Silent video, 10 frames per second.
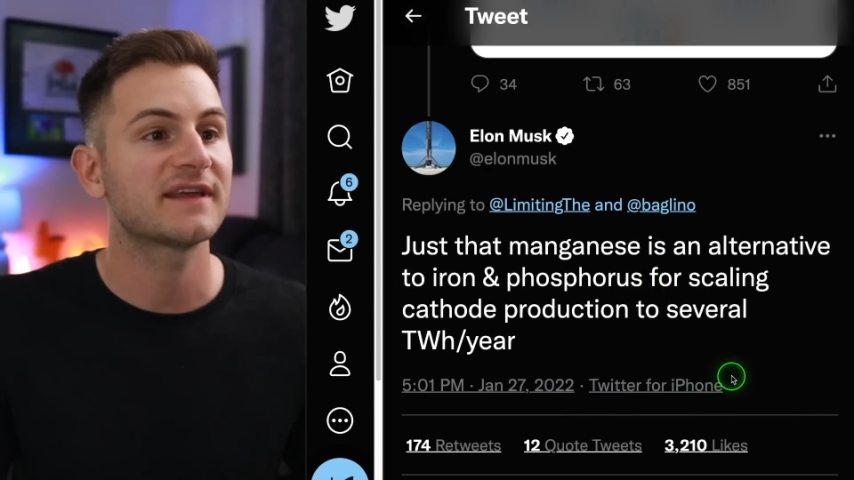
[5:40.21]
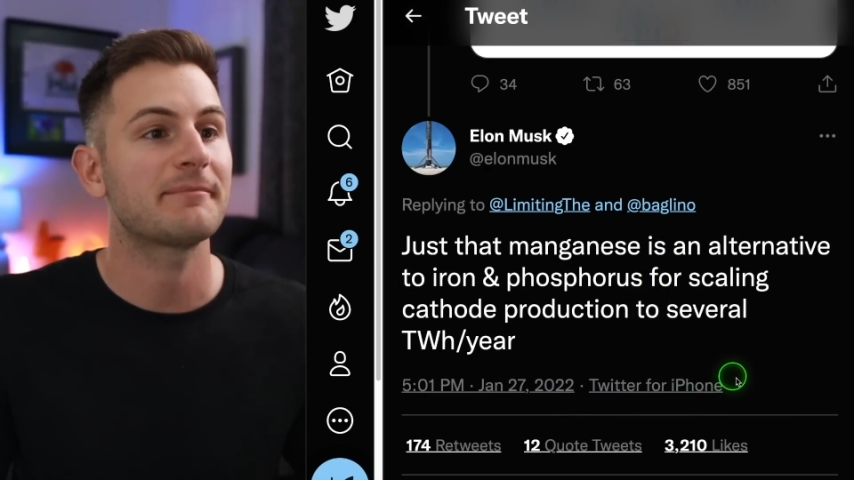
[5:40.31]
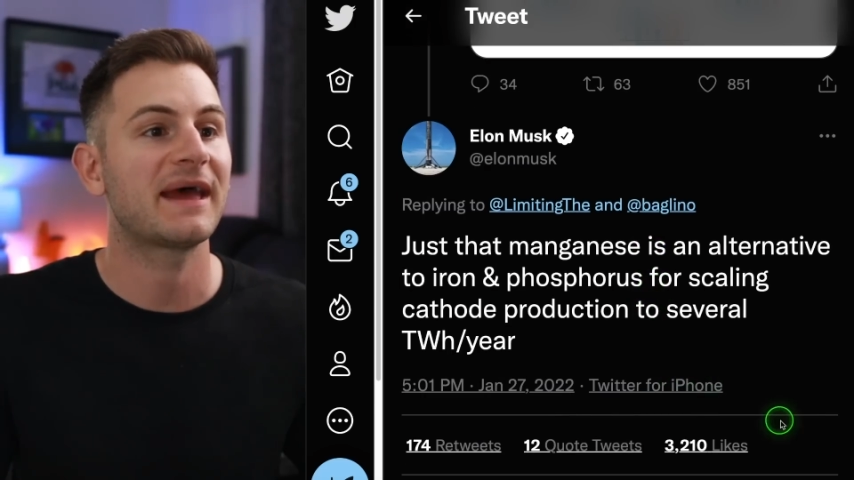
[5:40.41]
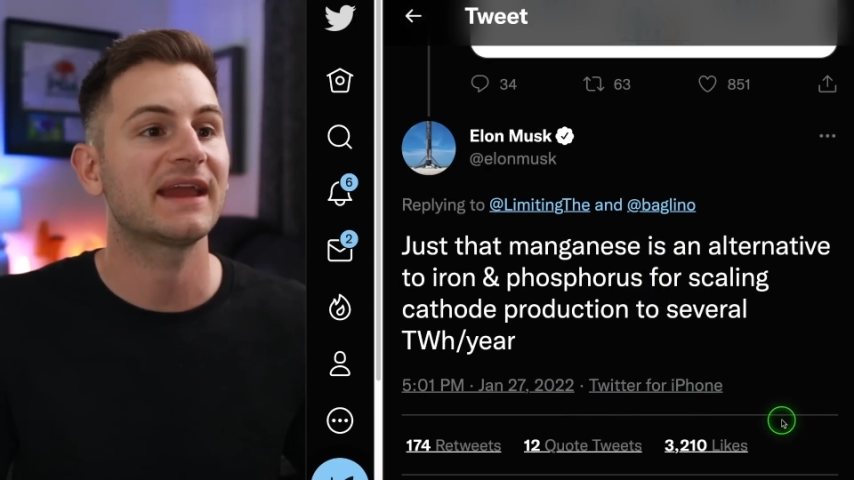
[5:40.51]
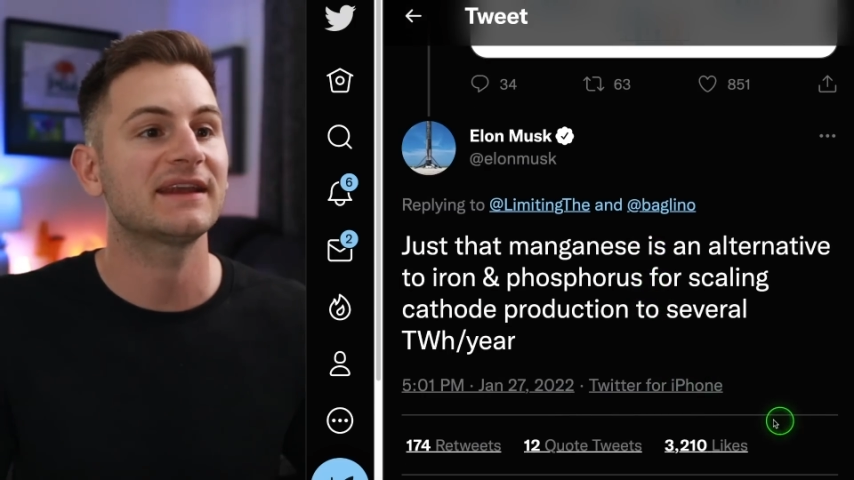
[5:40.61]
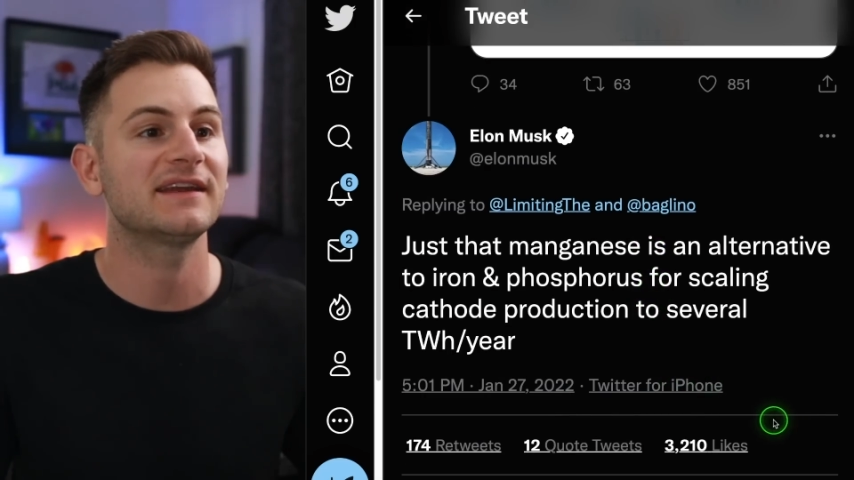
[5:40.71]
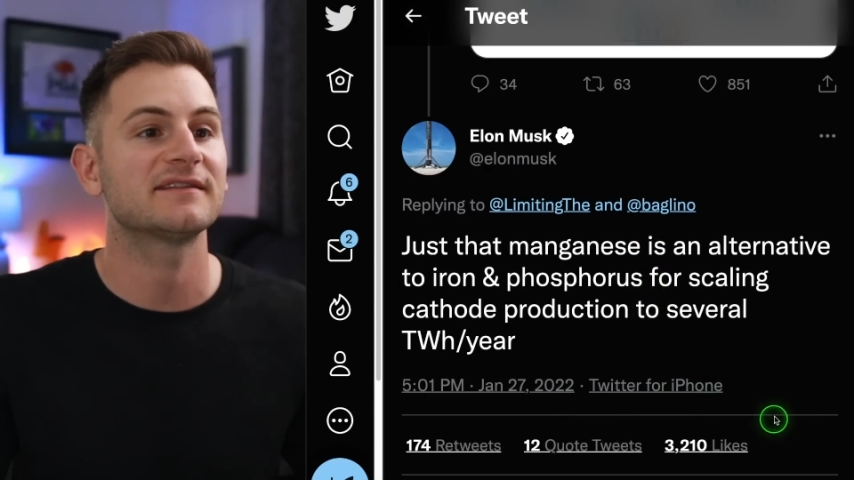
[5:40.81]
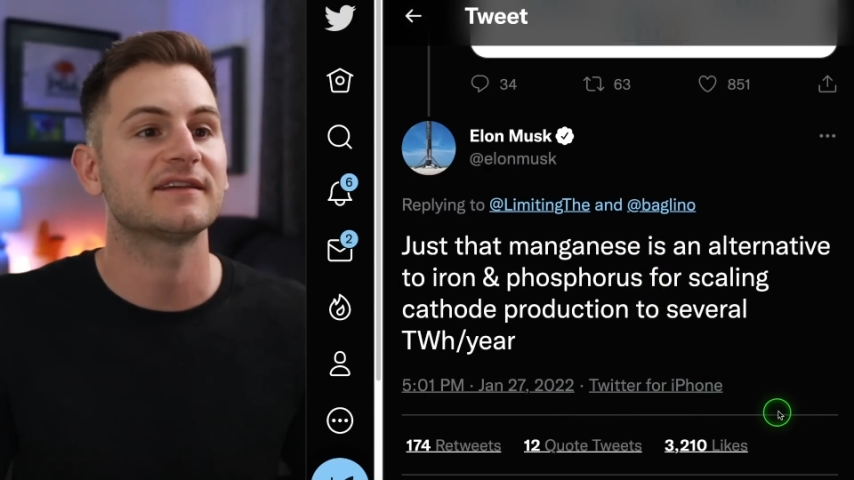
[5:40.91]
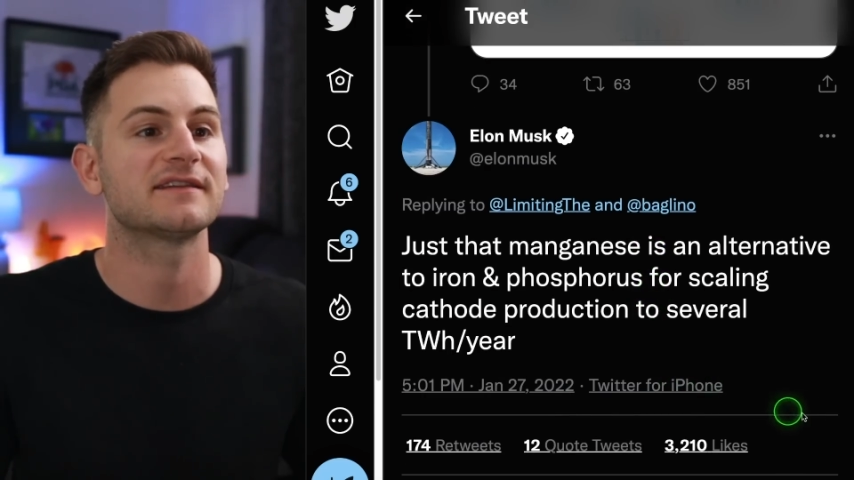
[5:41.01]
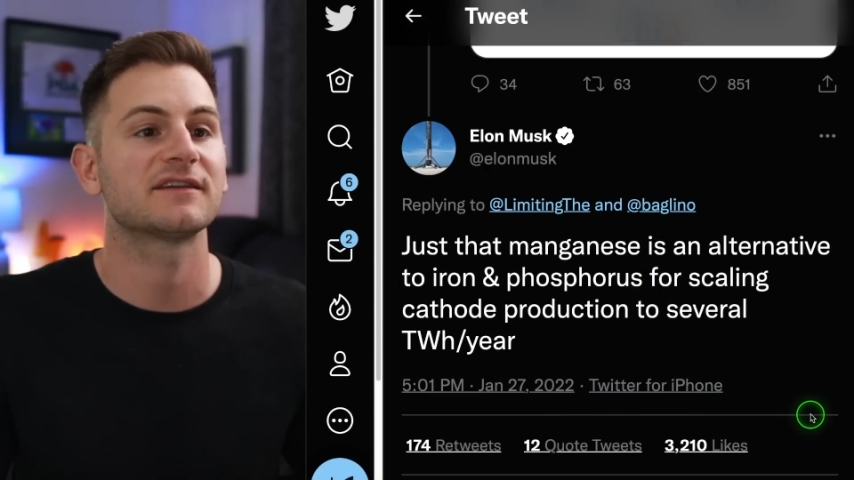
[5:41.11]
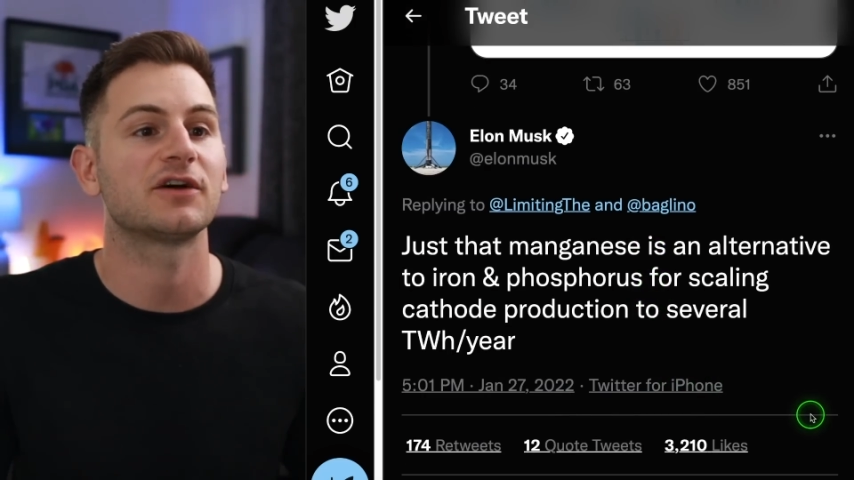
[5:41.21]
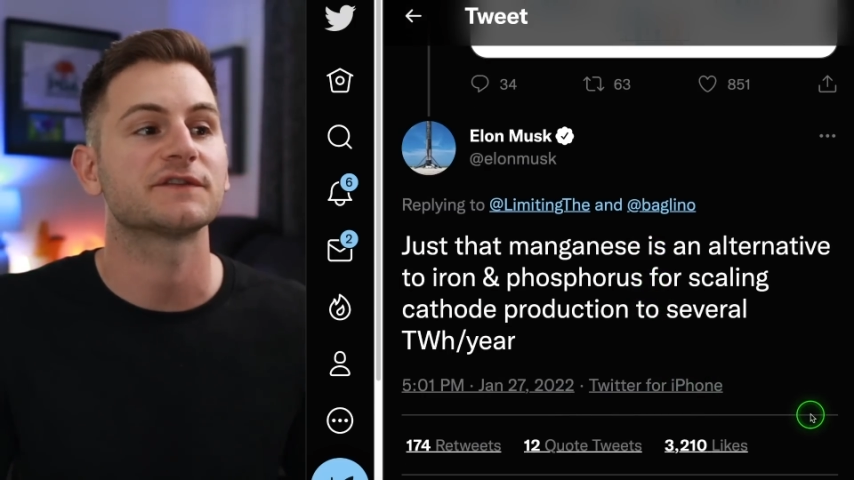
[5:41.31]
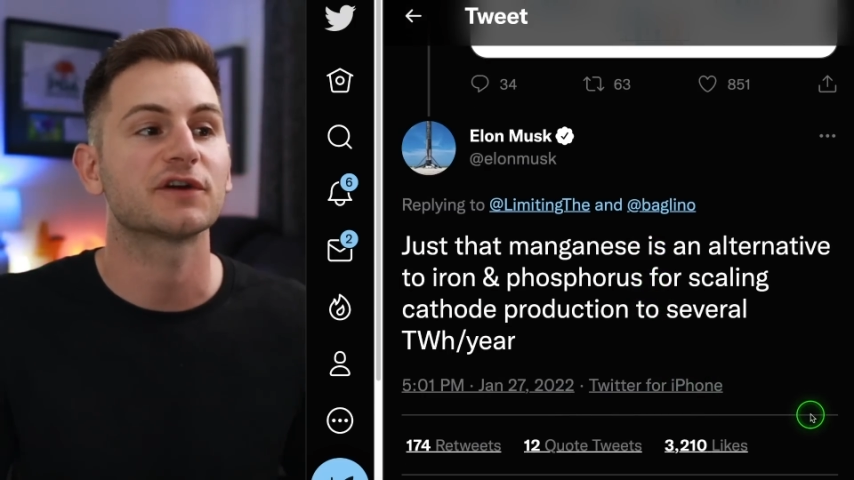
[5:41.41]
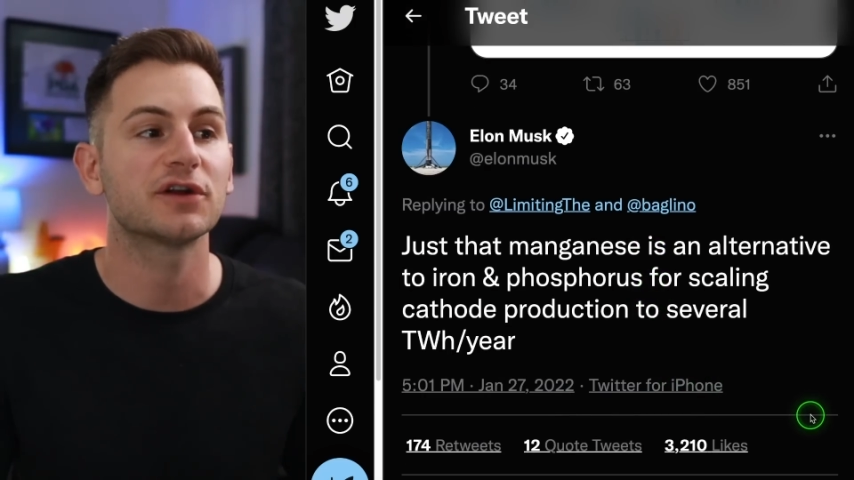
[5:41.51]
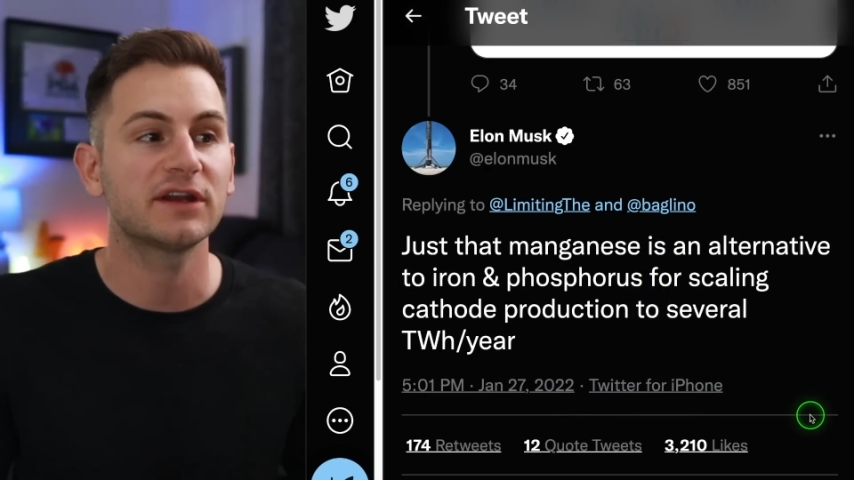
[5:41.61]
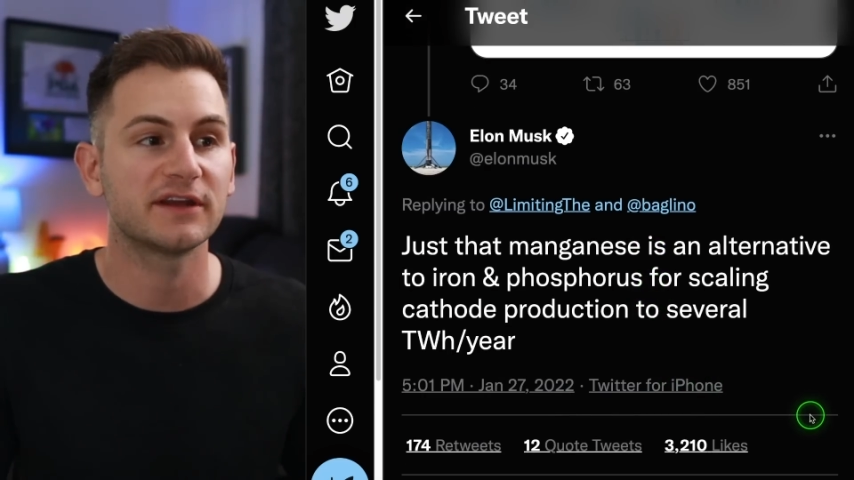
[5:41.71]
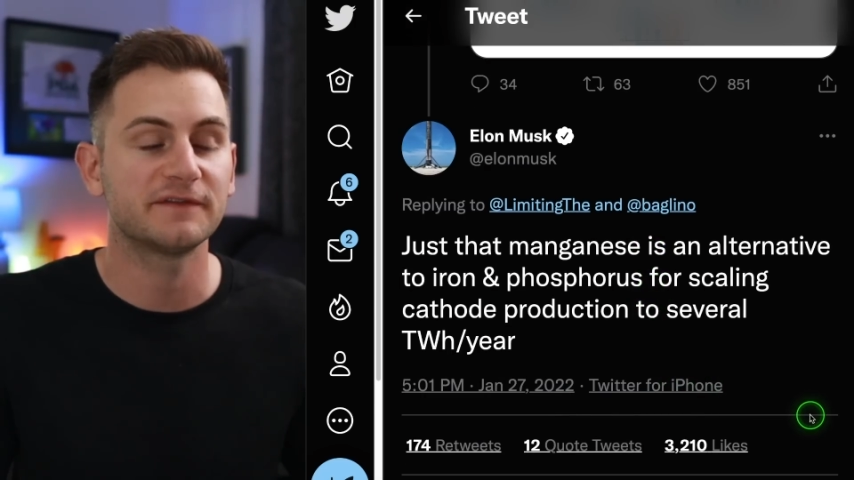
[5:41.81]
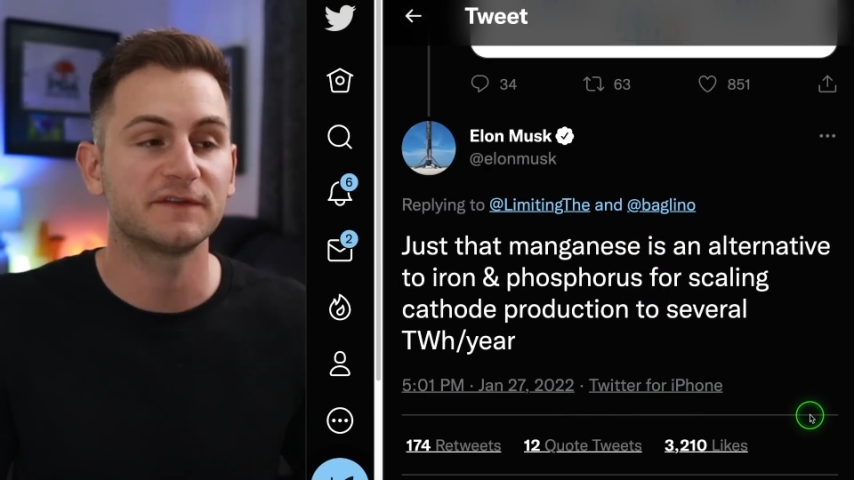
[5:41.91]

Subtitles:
that manganese is an alternative